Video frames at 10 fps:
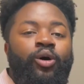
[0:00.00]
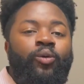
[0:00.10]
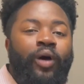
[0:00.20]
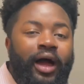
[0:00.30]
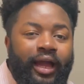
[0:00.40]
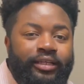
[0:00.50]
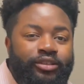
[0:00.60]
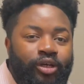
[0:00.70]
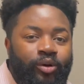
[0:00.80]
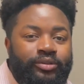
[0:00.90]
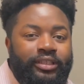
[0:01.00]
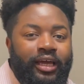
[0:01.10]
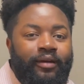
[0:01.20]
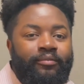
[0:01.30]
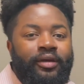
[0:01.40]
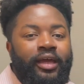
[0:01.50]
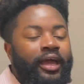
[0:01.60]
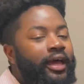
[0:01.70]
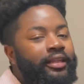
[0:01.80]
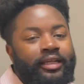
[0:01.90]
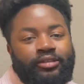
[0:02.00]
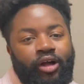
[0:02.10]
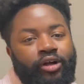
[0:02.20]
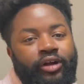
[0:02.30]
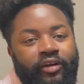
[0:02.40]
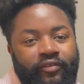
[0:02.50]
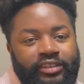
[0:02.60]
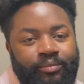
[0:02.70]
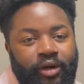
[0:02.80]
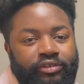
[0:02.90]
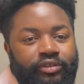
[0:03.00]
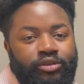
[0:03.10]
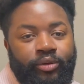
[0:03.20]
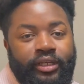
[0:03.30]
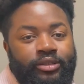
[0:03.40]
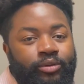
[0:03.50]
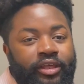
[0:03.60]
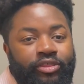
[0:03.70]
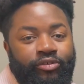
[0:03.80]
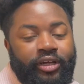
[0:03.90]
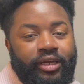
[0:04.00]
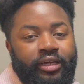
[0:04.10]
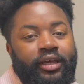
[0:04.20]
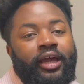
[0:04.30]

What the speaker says: why I chose them, and let's all create vision boards for 2023,